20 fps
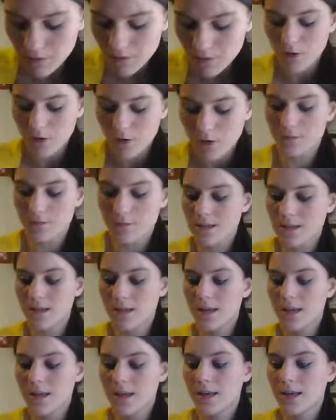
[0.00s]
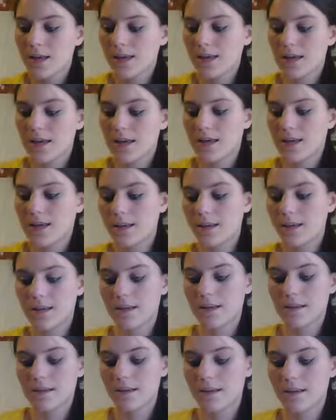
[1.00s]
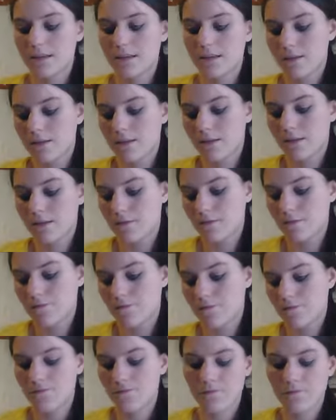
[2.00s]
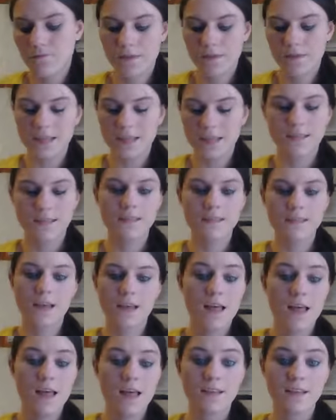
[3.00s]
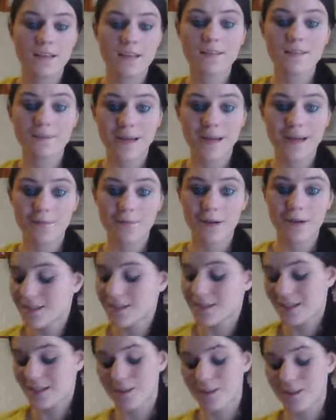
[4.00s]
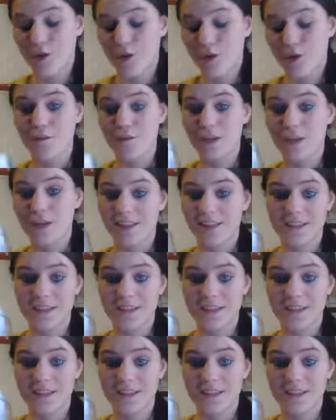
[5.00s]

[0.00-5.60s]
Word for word: compartments. And, um, yes. This is my unboxing of